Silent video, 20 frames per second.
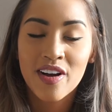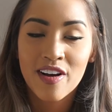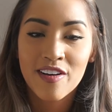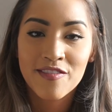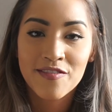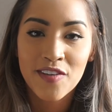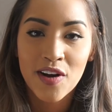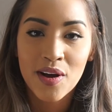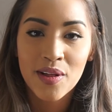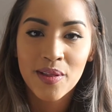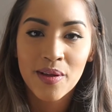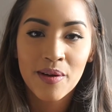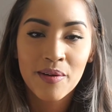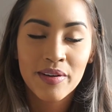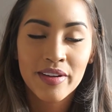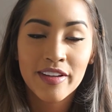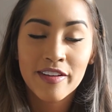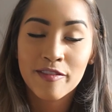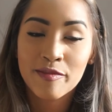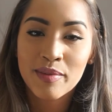a follow
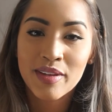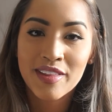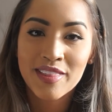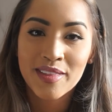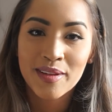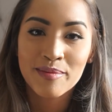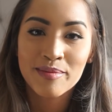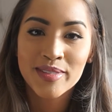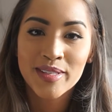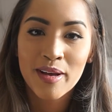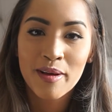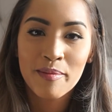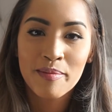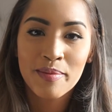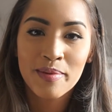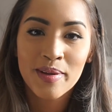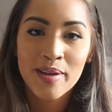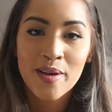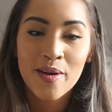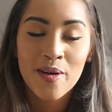and give me a thumbs up.
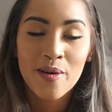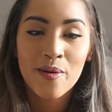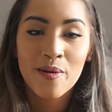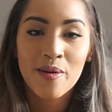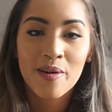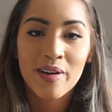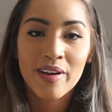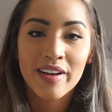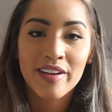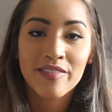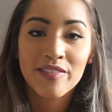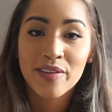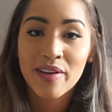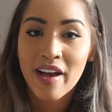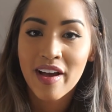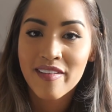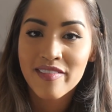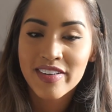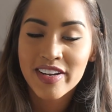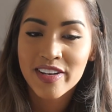Or if you
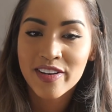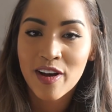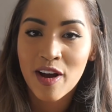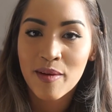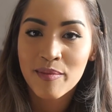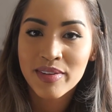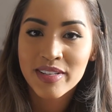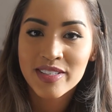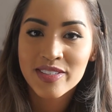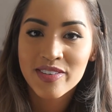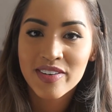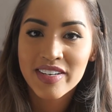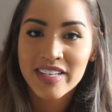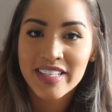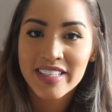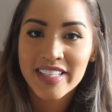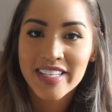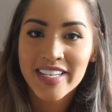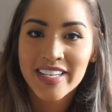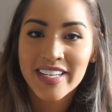have any comments or
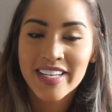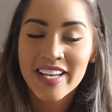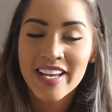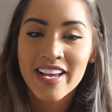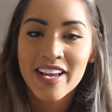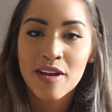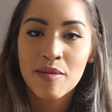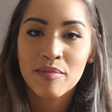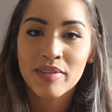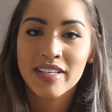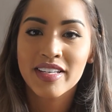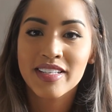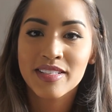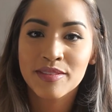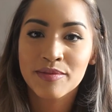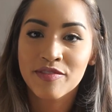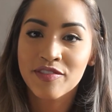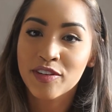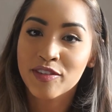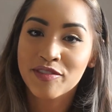anything, please
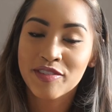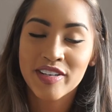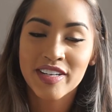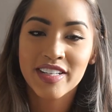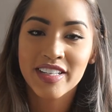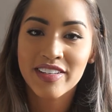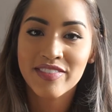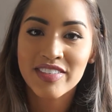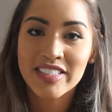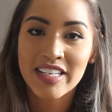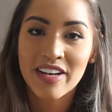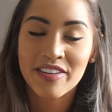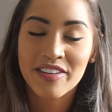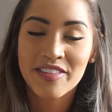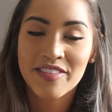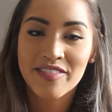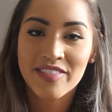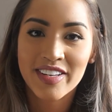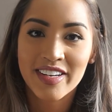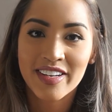feel free to leave it down in
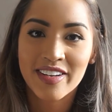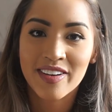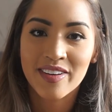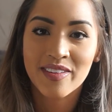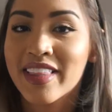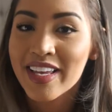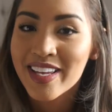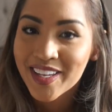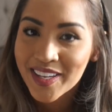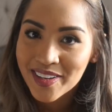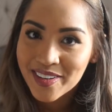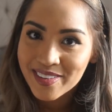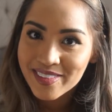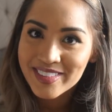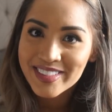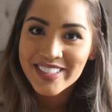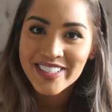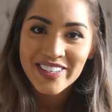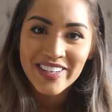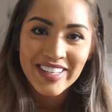the video. Thank you,
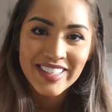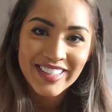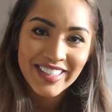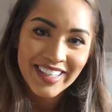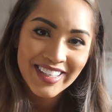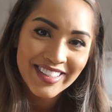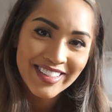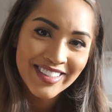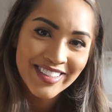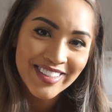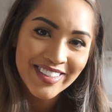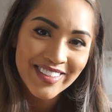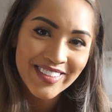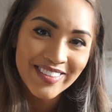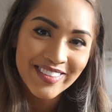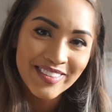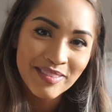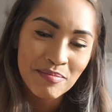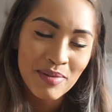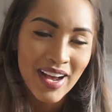and see you guys again
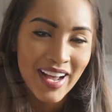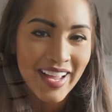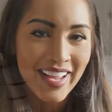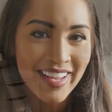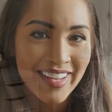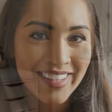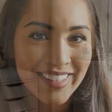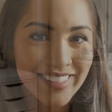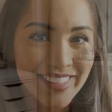soon. Bye.